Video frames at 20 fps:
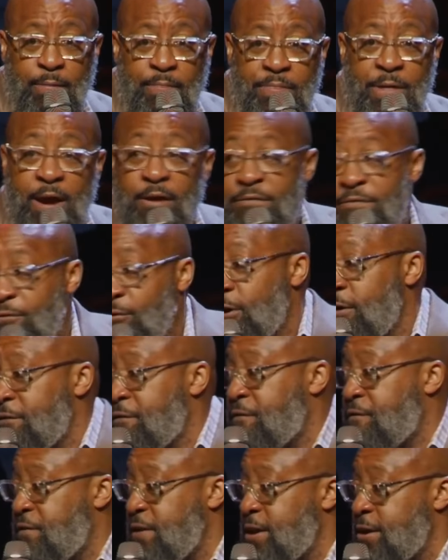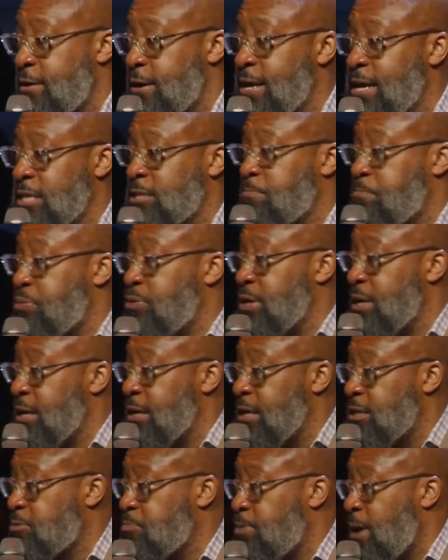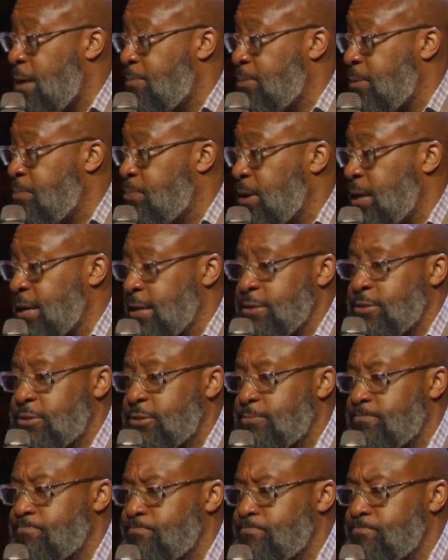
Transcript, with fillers: Therefore, fear is put in its proper place.